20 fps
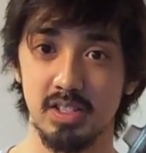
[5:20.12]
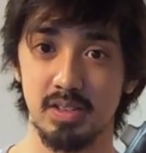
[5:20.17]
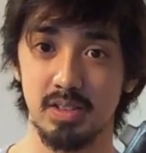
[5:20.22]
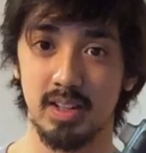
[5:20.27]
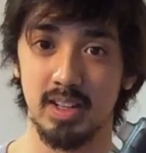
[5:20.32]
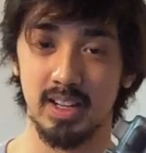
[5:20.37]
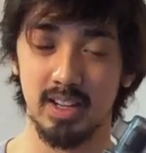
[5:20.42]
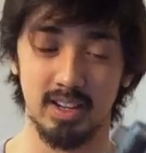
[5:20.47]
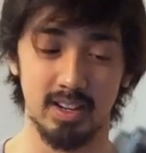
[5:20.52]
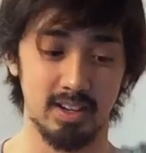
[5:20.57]

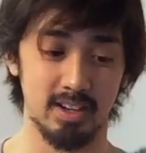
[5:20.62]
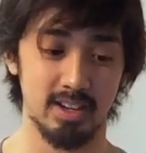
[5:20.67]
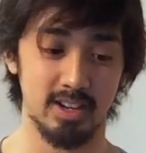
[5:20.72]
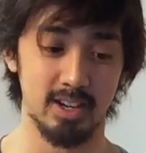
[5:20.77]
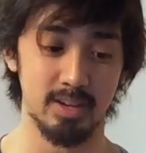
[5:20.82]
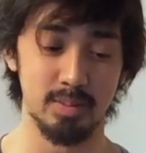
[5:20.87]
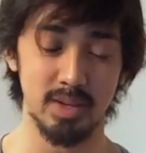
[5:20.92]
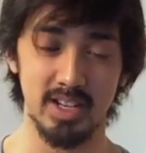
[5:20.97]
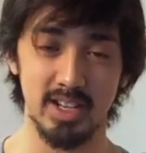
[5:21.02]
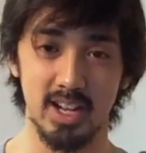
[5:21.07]
like
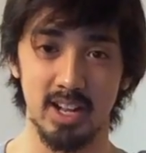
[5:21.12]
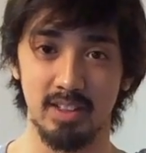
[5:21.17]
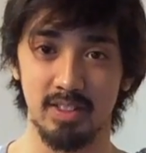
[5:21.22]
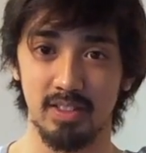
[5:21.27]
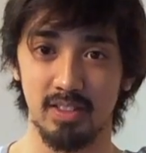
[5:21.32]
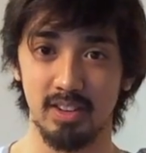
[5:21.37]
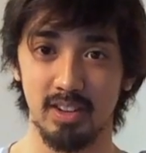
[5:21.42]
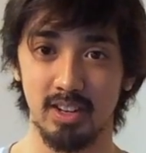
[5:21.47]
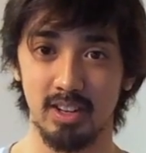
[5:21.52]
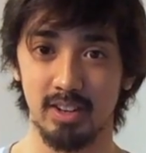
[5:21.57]
going to be death.
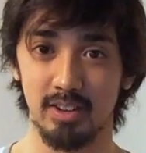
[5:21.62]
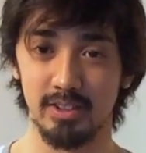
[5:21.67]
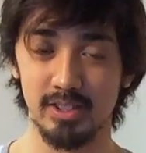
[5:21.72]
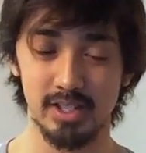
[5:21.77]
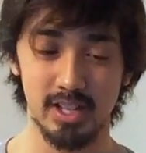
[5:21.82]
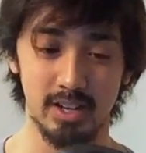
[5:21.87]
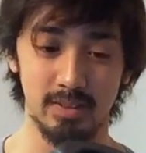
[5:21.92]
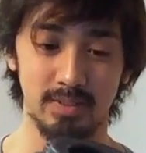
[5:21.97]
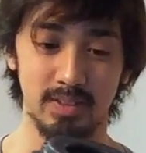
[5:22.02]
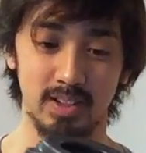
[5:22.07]
You know, it's
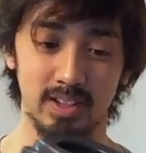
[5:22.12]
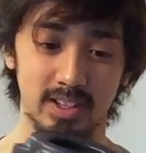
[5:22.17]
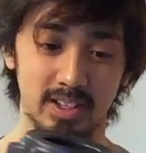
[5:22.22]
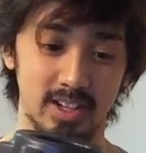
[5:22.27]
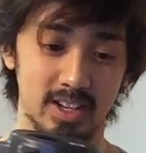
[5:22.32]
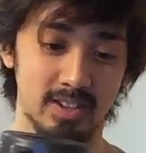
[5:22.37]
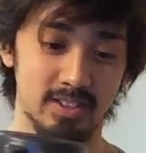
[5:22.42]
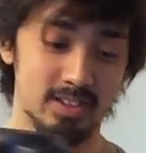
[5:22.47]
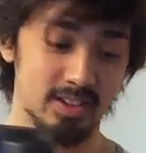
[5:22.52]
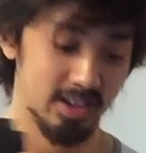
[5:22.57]
going to feel like
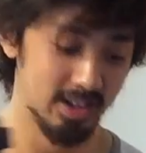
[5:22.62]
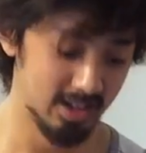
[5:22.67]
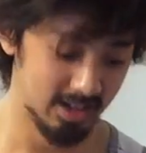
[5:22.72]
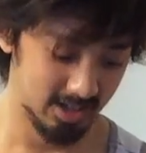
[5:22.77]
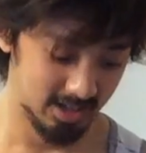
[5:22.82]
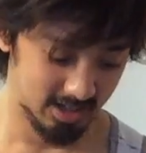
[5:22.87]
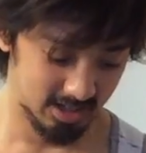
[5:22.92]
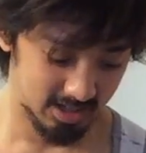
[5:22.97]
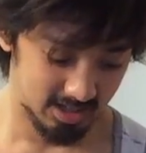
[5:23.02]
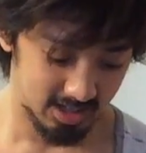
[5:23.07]
death.
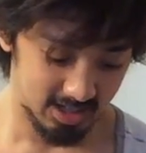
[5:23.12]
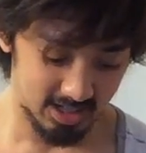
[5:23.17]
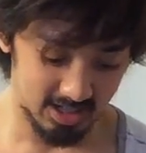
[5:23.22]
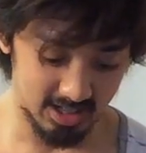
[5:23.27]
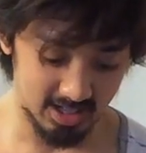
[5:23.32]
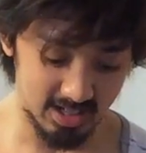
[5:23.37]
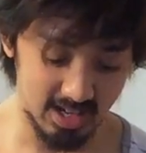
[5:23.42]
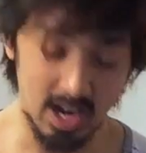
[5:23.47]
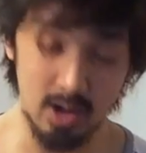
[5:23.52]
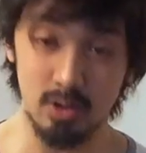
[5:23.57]

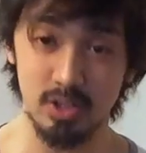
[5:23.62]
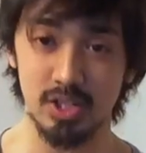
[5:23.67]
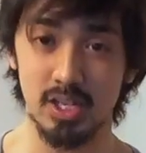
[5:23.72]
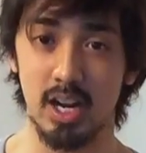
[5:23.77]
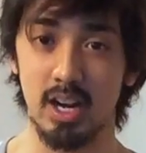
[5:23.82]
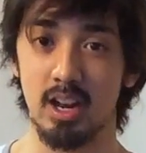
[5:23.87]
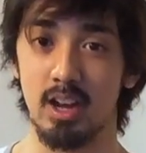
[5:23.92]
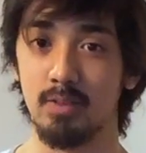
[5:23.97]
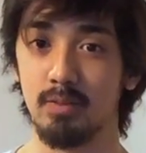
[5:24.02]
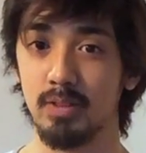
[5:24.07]
I would
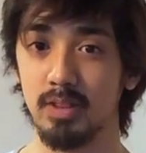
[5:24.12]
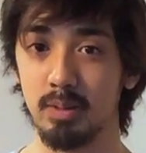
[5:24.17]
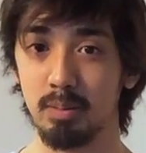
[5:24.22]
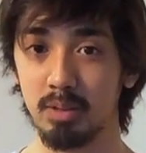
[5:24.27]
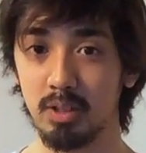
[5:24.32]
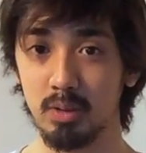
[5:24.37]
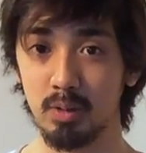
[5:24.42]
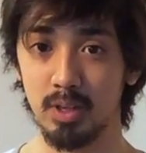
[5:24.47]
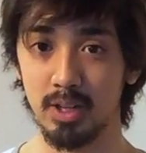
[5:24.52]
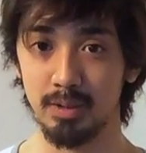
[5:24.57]
start off with the
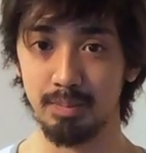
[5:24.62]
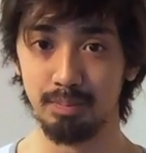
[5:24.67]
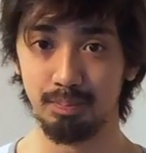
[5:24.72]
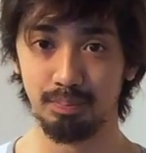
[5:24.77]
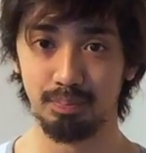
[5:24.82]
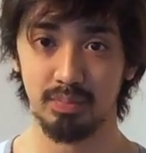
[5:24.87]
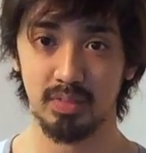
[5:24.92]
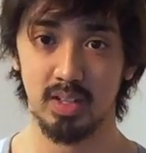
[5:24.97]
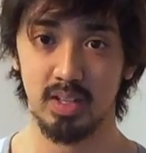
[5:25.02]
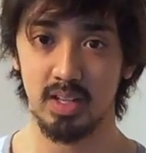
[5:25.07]
blue one,
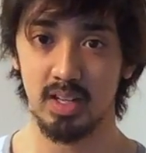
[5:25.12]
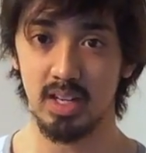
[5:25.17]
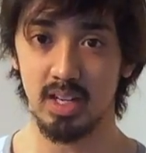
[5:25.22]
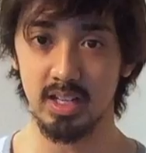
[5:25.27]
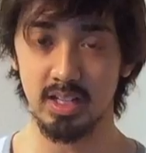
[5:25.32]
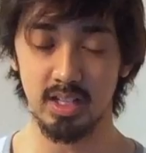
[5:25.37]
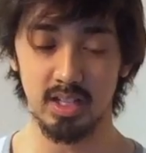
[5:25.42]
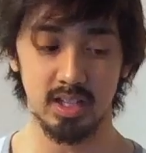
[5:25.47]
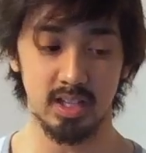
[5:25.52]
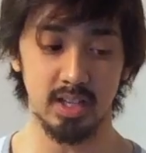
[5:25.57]

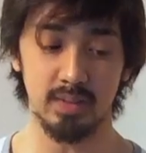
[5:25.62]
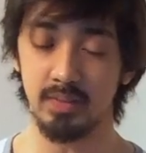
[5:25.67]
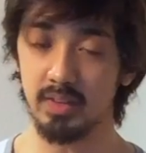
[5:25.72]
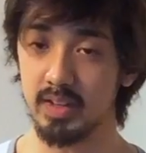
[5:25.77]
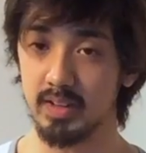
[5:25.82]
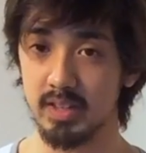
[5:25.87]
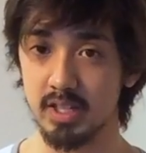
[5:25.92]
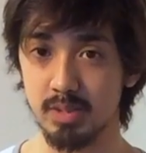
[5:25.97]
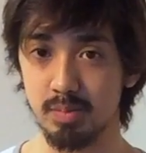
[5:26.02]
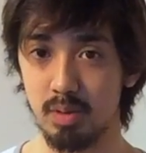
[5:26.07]
and if you
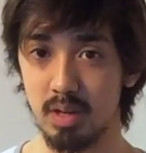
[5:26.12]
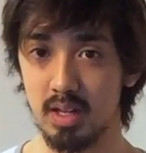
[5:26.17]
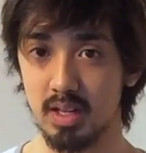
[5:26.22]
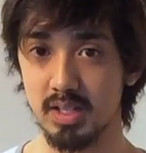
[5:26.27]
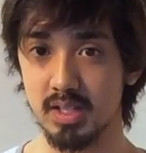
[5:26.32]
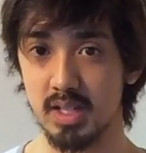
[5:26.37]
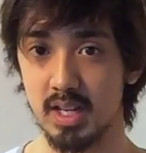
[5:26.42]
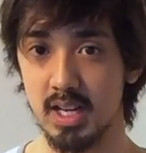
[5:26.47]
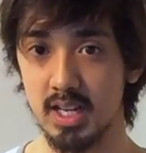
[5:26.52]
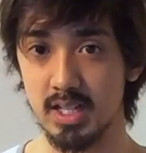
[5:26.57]
get the smaller
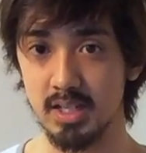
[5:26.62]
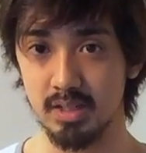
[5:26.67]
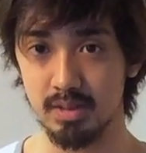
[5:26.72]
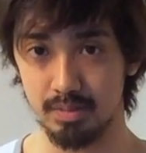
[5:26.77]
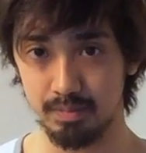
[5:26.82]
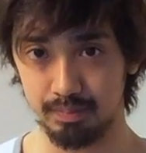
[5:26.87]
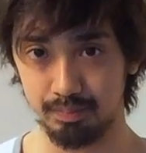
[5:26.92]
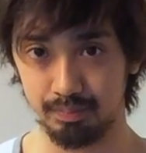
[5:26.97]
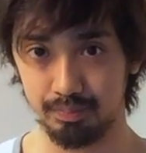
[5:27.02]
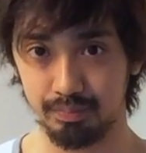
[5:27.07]
size
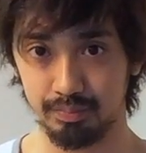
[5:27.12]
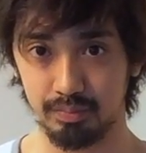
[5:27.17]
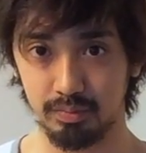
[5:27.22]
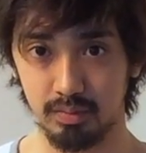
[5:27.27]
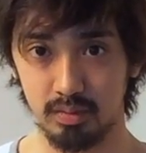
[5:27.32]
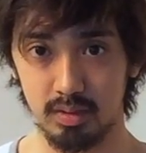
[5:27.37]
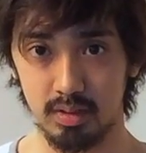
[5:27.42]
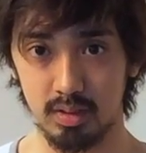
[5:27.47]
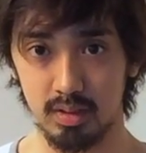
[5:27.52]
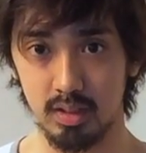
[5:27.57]

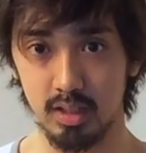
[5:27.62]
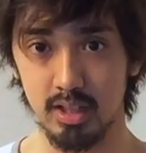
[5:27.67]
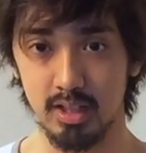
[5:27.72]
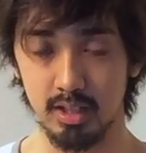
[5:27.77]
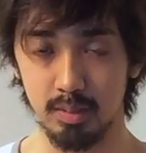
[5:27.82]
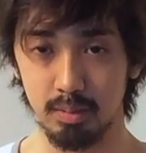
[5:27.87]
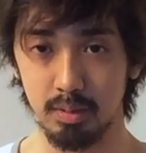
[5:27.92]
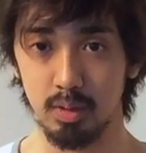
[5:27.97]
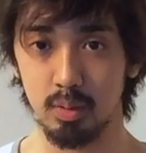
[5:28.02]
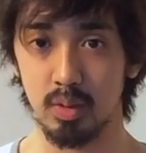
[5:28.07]
in
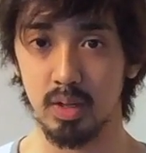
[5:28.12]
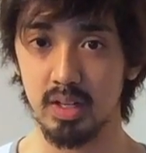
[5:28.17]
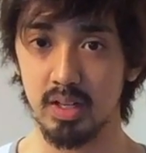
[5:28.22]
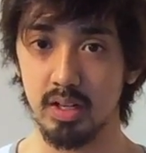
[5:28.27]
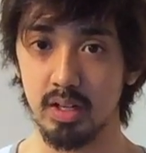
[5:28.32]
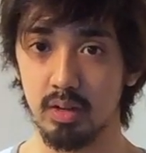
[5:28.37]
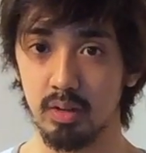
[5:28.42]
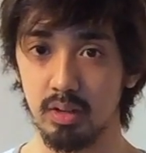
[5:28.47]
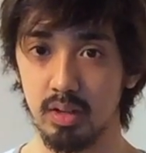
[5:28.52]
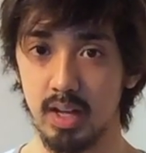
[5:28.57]
the blue one,
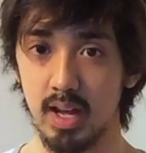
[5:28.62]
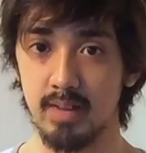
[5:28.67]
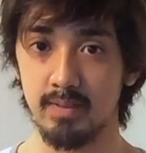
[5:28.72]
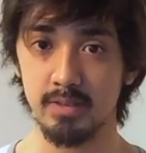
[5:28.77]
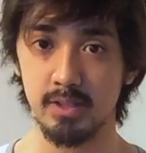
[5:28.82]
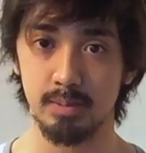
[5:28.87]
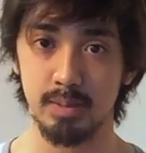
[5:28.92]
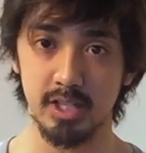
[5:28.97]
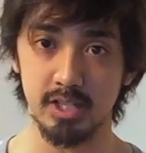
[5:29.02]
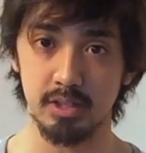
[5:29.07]
you know, you'll have
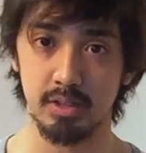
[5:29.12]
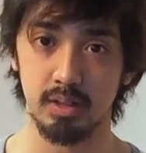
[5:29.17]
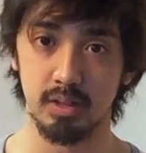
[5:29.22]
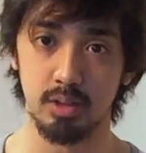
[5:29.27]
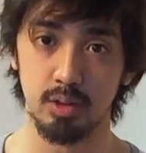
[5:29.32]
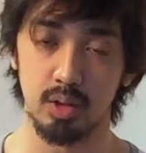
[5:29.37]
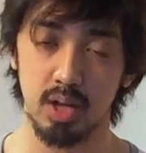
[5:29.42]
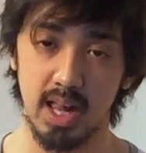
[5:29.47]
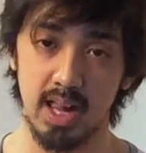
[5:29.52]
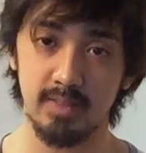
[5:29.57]
some
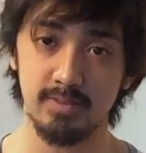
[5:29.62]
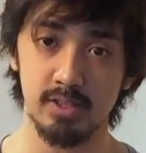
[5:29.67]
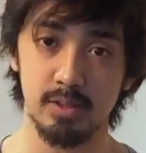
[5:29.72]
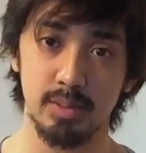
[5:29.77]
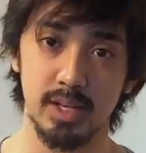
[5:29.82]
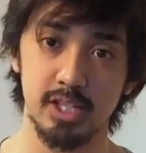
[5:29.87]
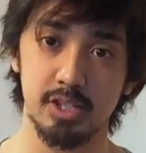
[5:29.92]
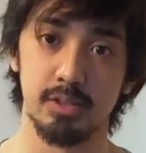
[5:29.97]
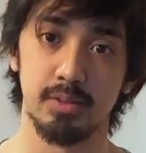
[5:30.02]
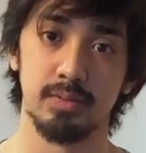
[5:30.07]

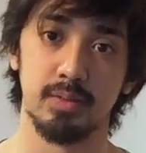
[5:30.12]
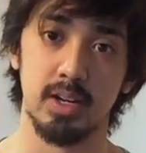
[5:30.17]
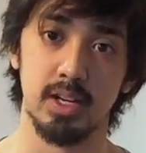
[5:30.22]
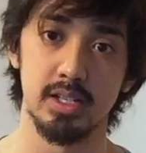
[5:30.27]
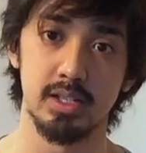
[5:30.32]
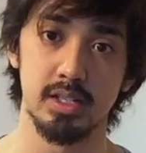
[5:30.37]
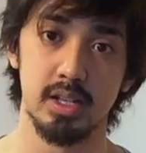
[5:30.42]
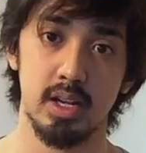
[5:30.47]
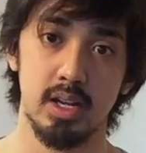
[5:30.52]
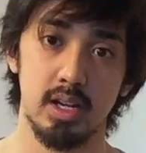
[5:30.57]
extra
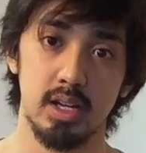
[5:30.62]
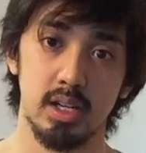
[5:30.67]
funds